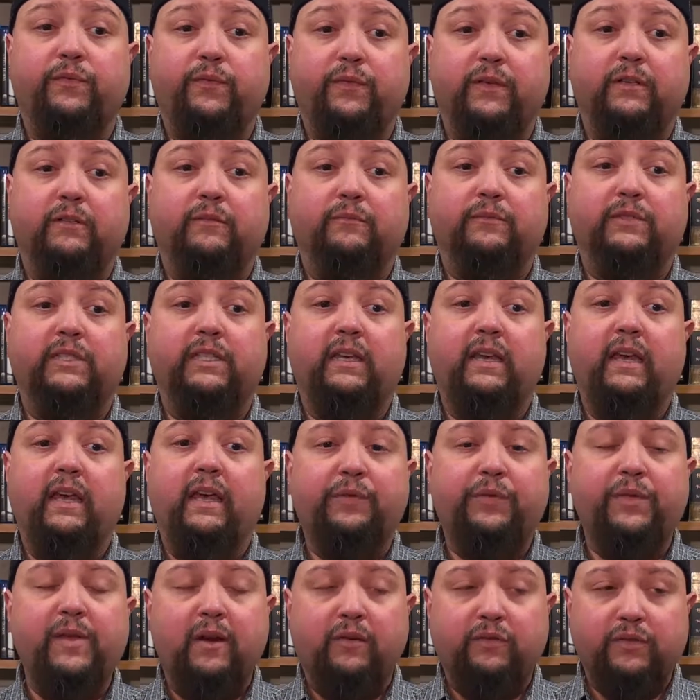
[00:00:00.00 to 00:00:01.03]
films.
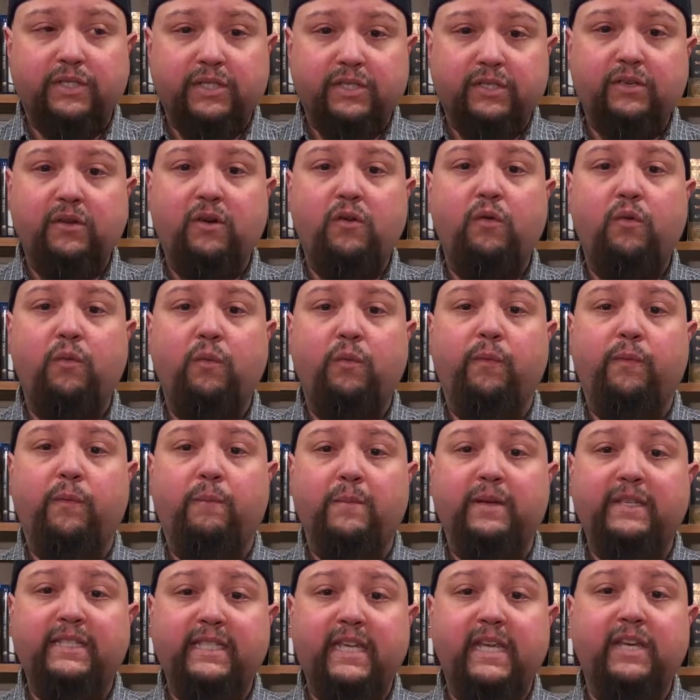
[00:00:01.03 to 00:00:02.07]
They are so
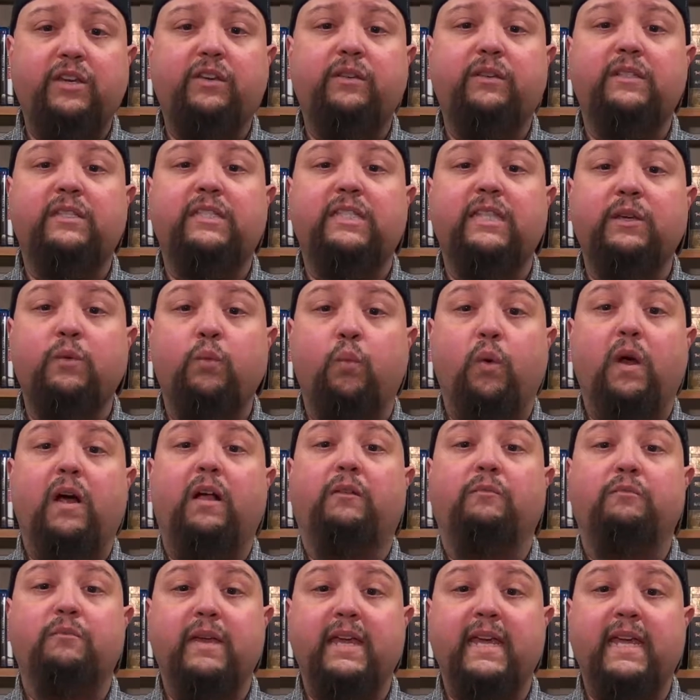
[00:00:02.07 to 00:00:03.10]
meticulously
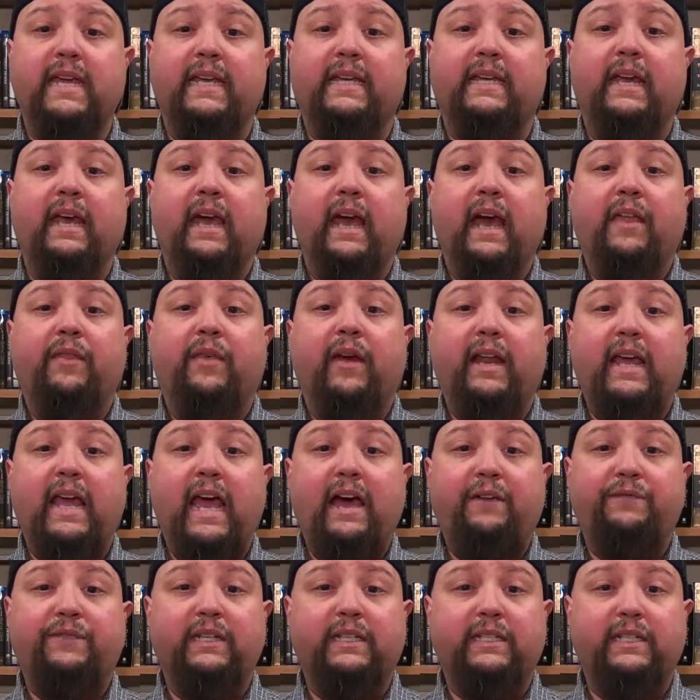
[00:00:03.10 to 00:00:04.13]
well made that I
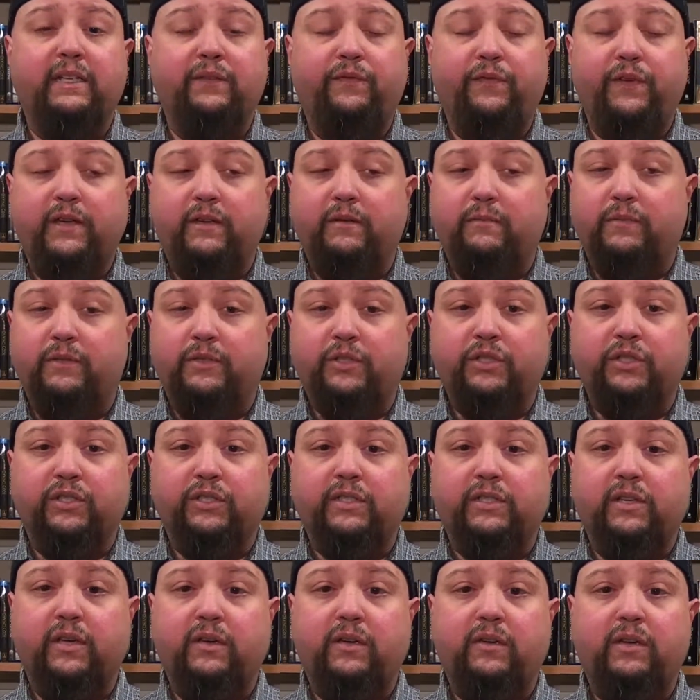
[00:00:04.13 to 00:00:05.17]
have to give him
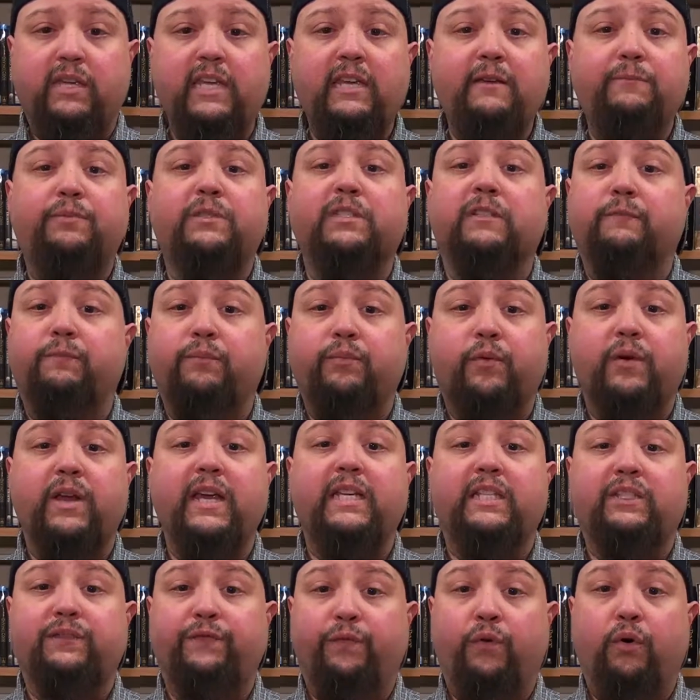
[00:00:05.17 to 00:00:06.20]
just heaps of
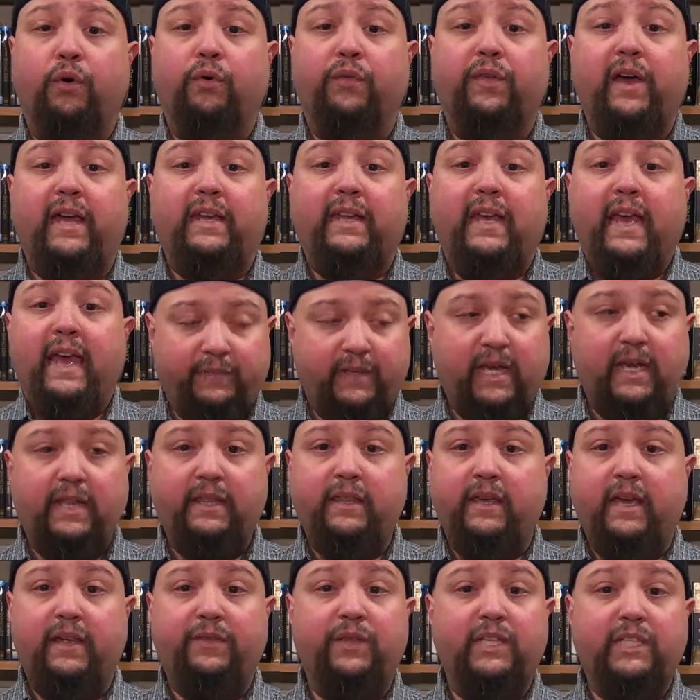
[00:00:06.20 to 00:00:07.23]
praise for that.
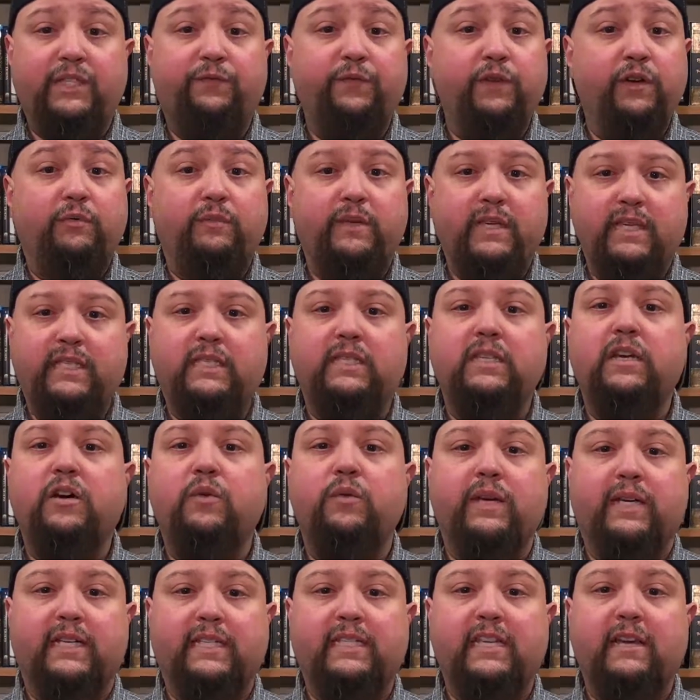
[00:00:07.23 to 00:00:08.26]
And this film is no
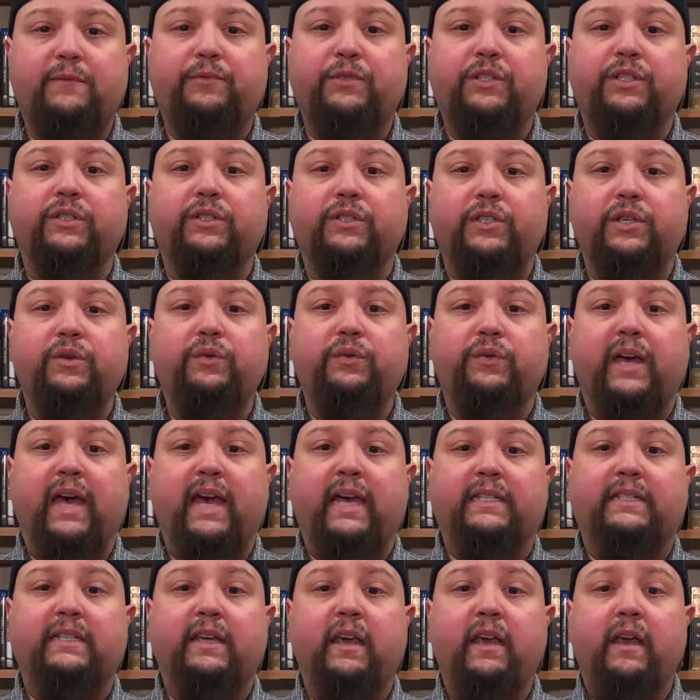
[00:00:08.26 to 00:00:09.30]
exception to
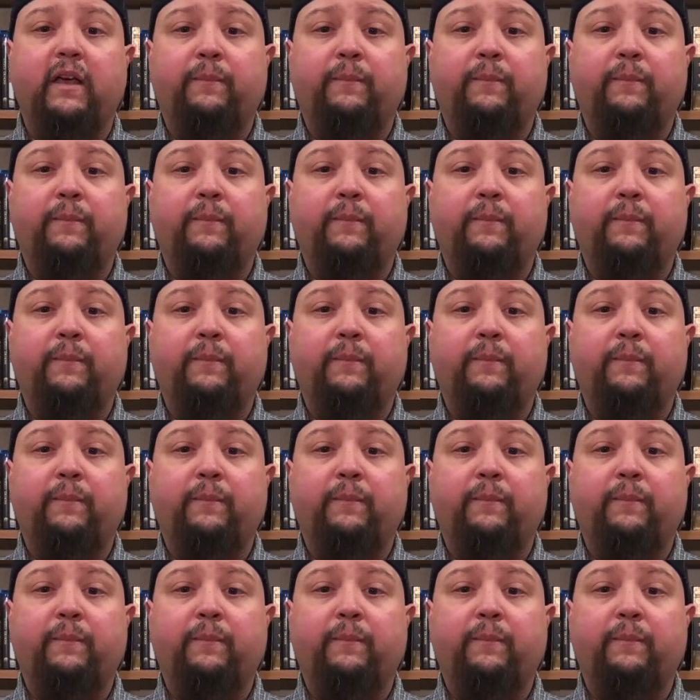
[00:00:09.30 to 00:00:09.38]
that.